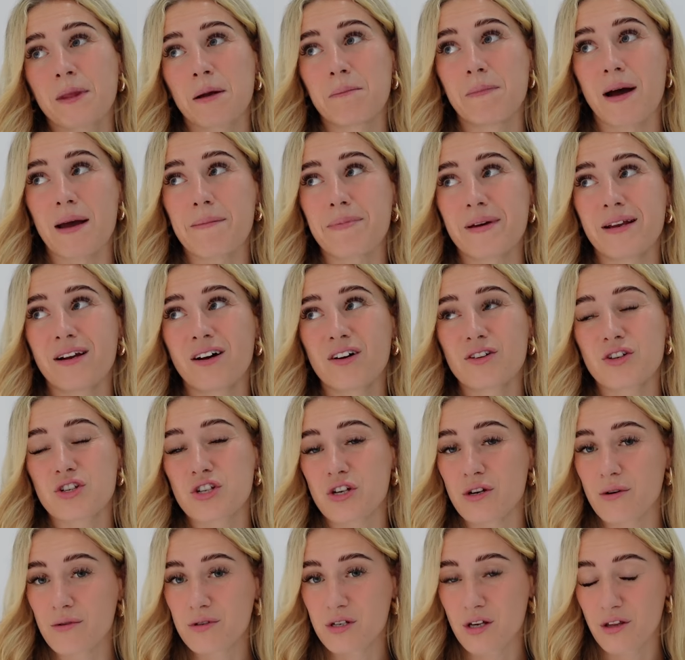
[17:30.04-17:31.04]
maybe like
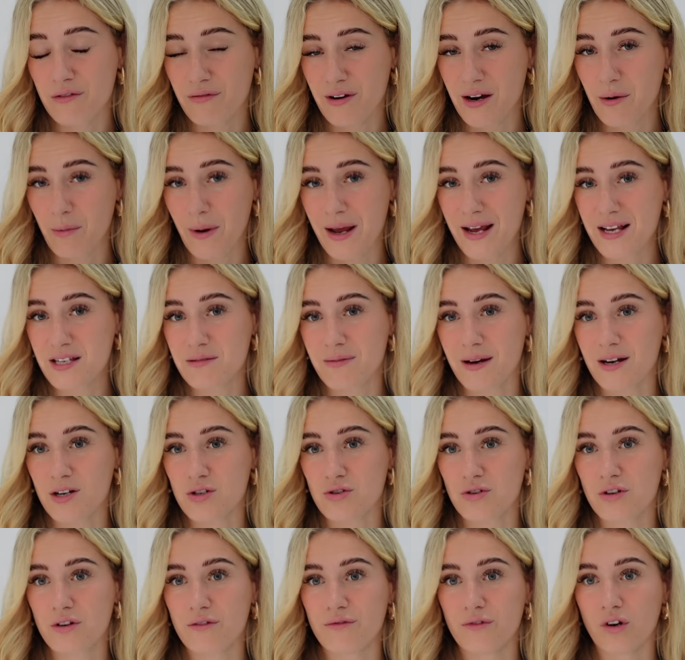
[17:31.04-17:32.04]
two to three weeks, make
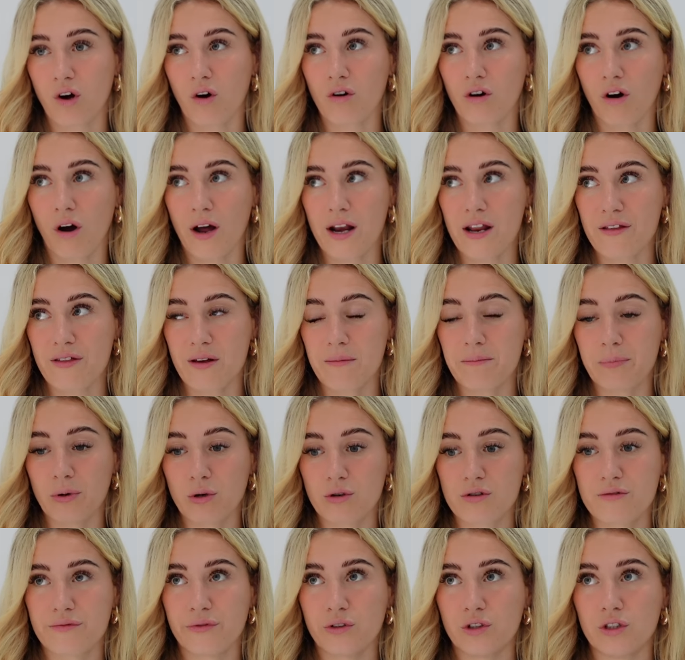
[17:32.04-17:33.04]
sure you've not got anything
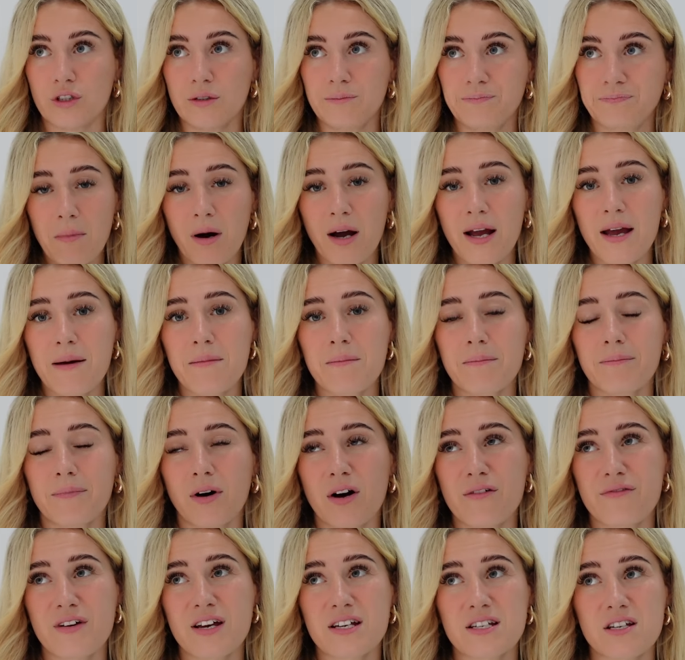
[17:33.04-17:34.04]
booked for. My
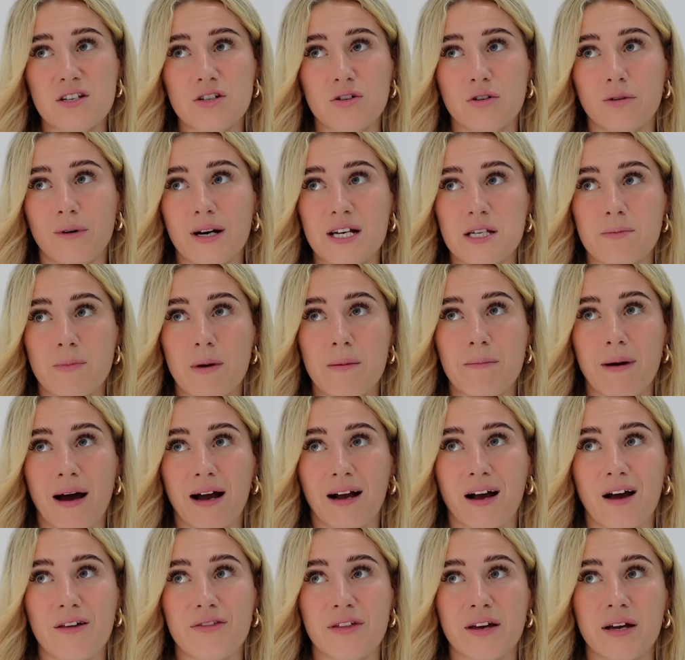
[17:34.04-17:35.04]
my visa's always been
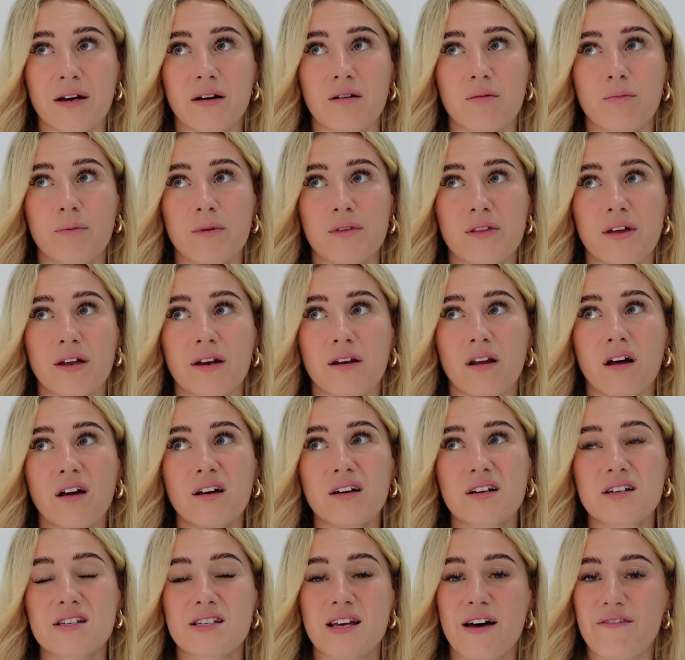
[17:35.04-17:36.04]
back, I think, within
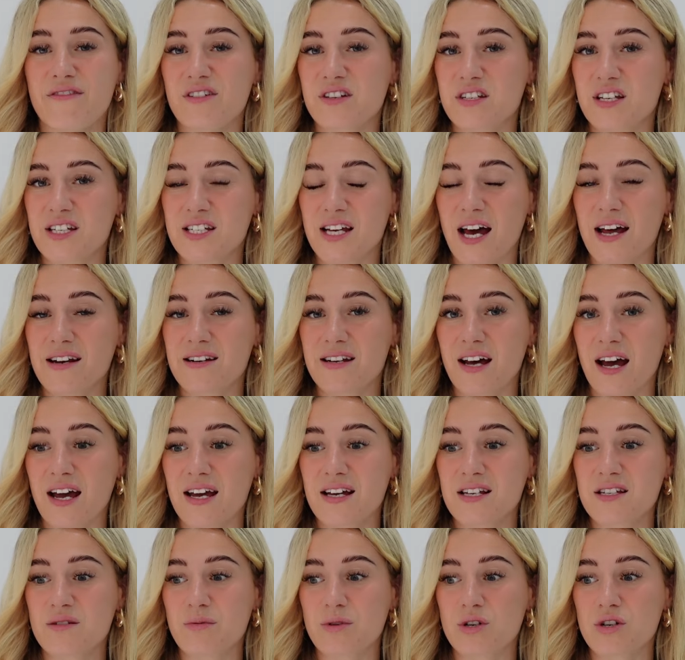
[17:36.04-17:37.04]
like seven to ten
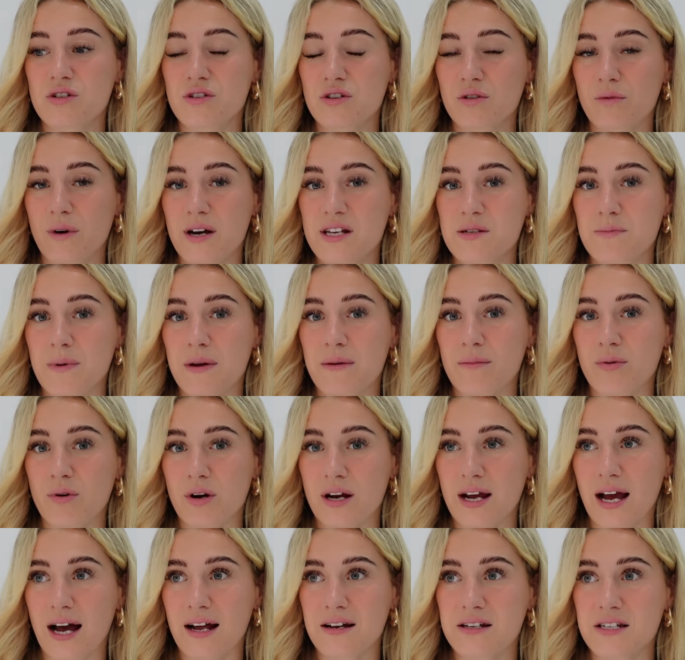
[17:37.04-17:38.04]
days, which has always been
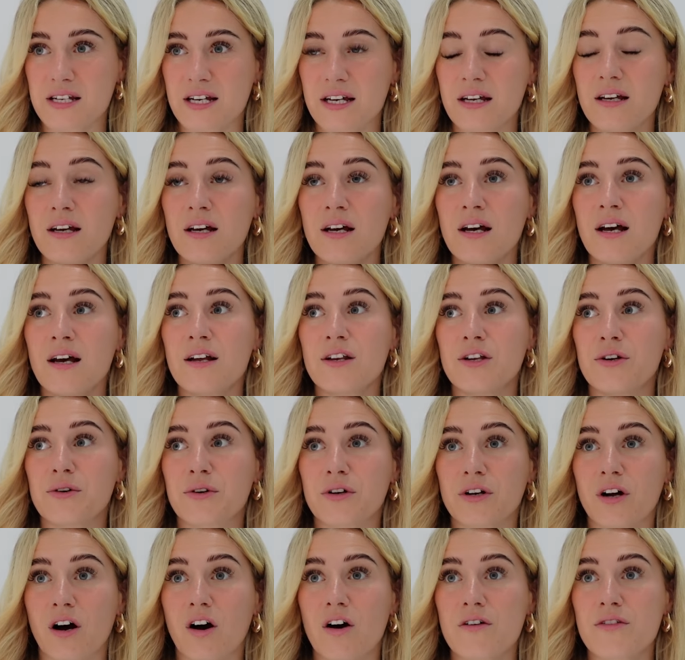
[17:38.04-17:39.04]
pretty handy. You
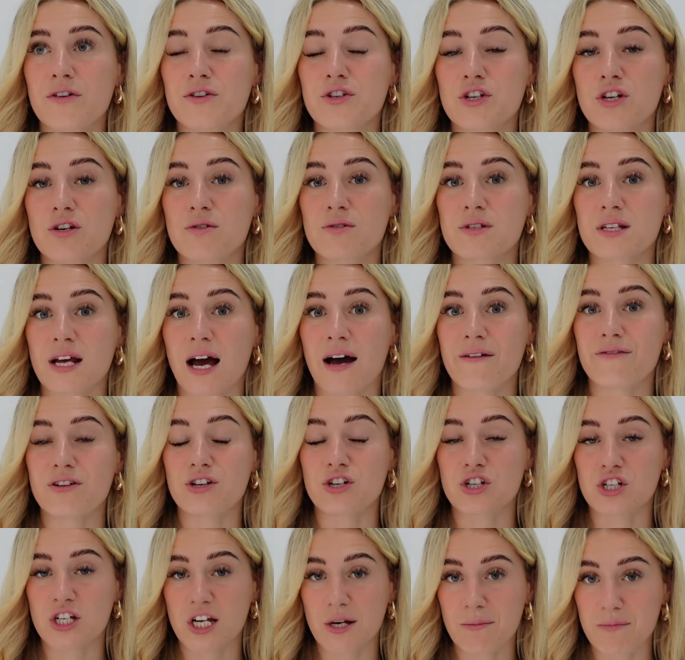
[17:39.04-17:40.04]
can either choose to have
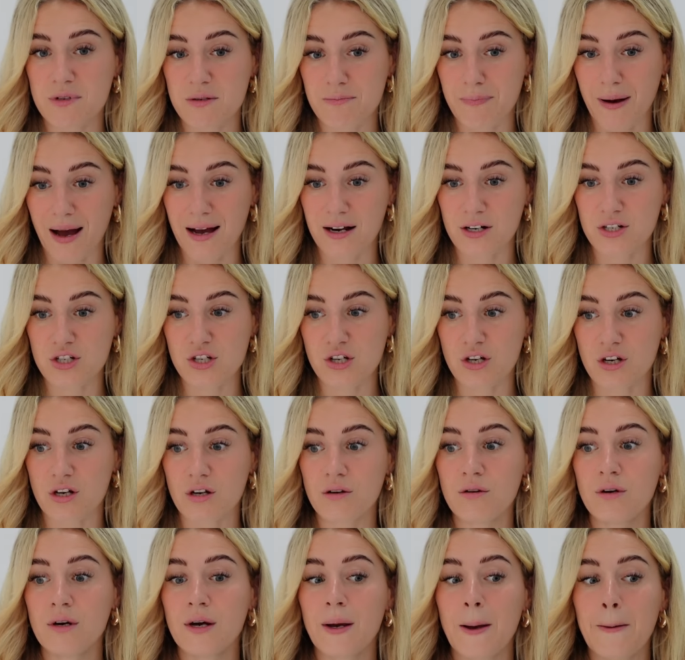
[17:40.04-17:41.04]
it shipped back to
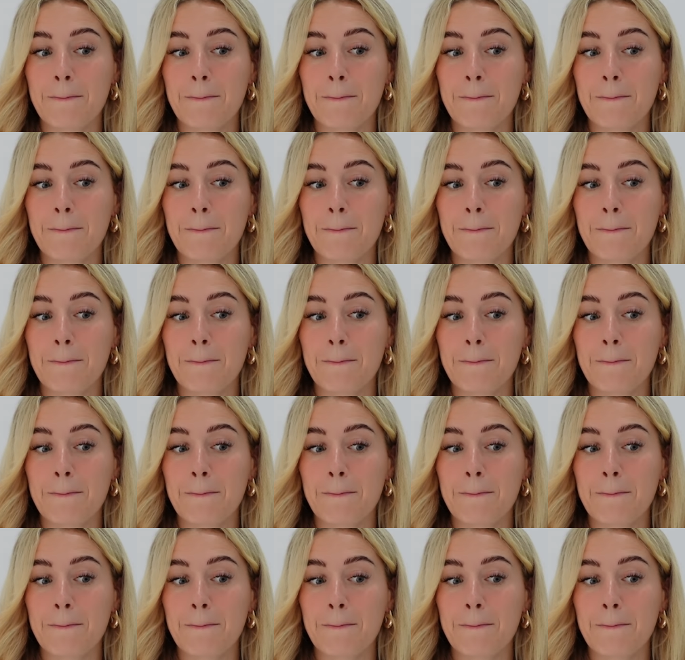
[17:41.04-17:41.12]
you,